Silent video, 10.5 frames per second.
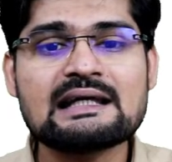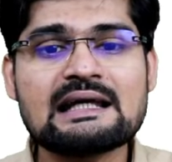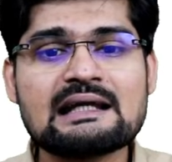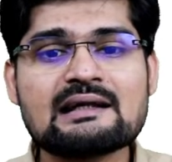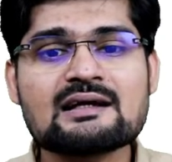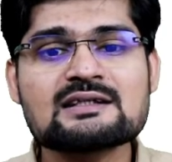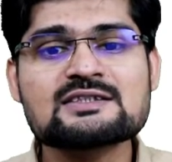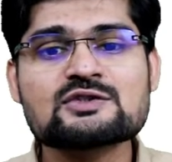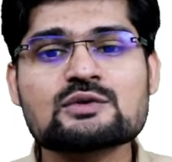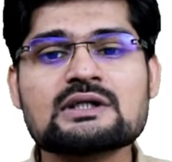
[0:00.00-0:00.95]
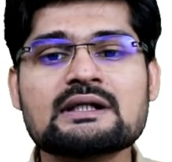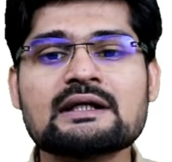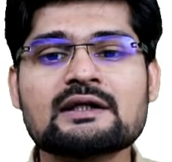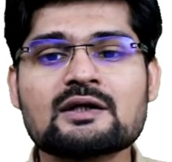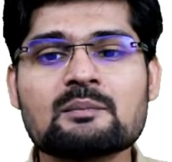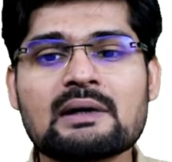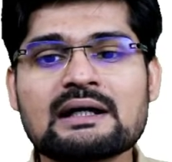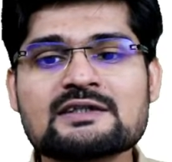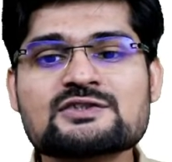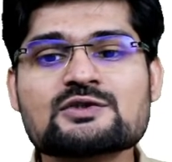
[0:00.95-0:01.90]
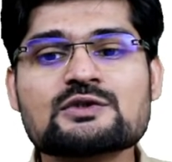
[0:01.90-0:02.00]
area's total income by
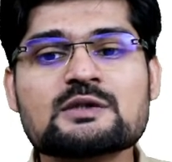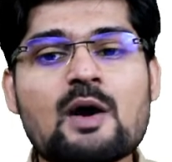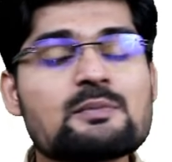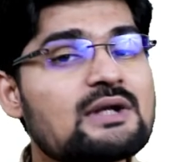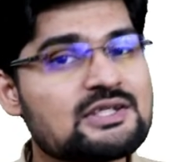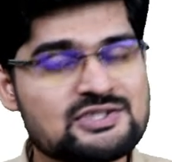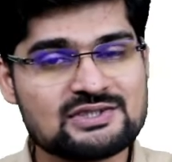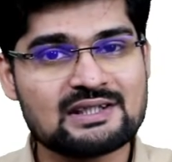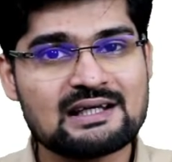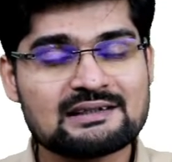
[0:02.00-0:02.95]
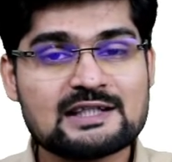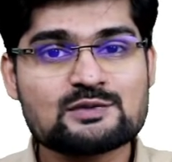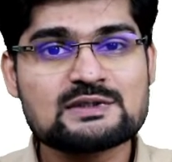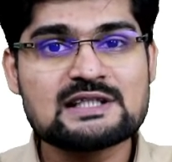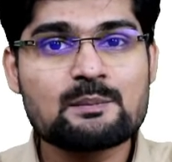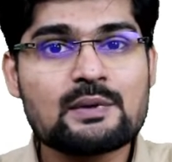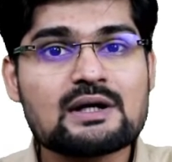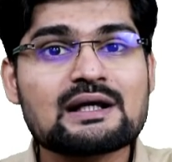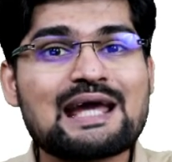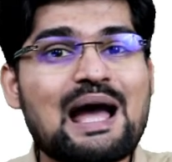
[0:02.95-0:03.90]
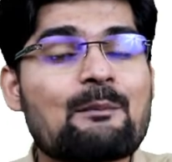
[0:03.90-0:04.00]
its total population. That's we say per
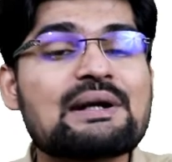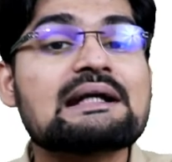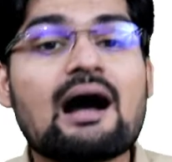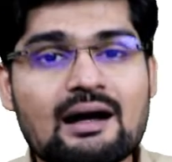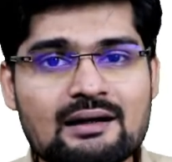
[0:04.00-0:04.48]
capita.